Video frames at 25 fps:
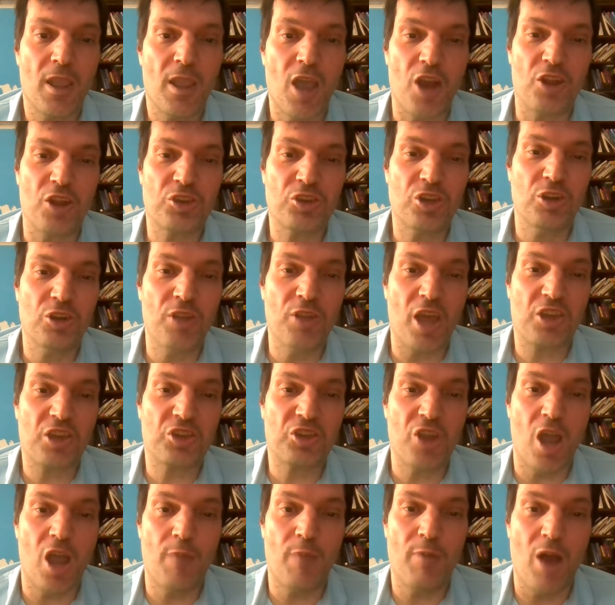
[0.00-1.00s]
And until next
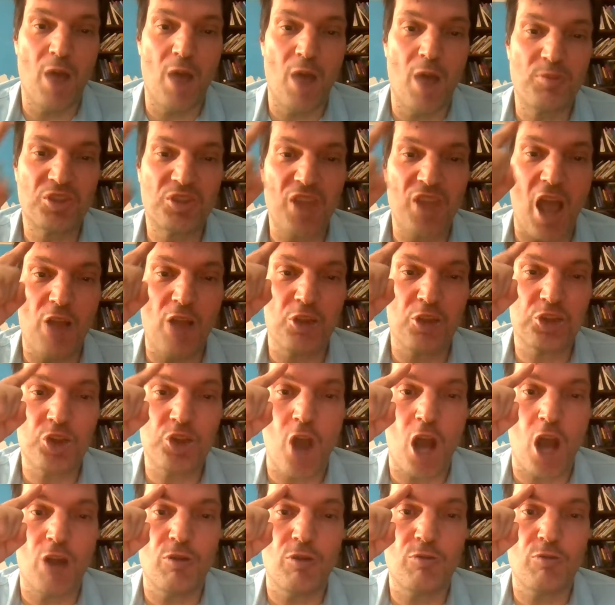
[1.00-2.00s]
time, I'm Sal
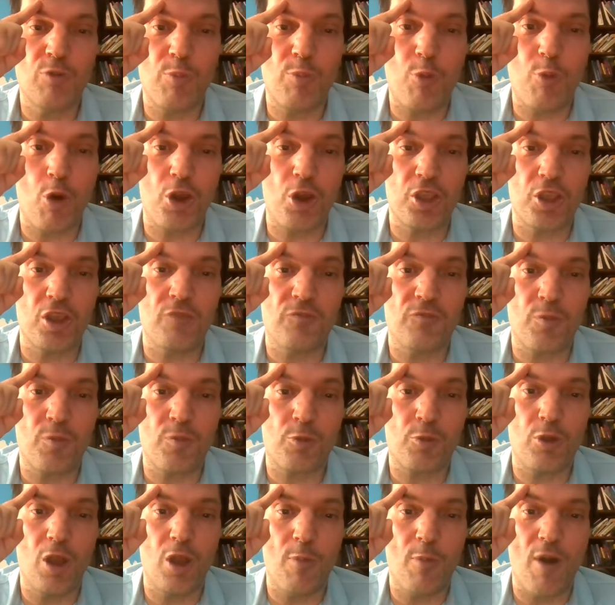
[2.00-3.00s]
LaSardo reporting in from
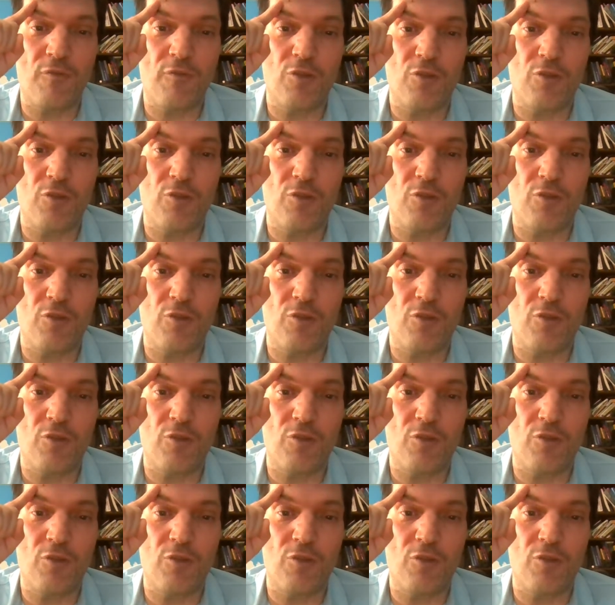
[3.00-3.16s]
Claremont,